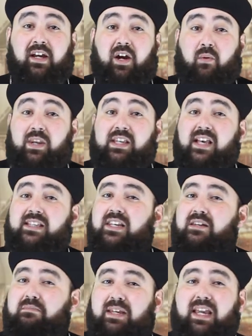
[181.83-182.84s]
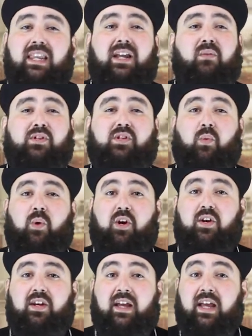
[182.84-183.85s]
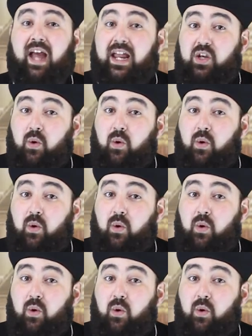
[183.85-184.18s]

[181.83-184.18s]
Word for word: when he says, In the beginning was the word, and the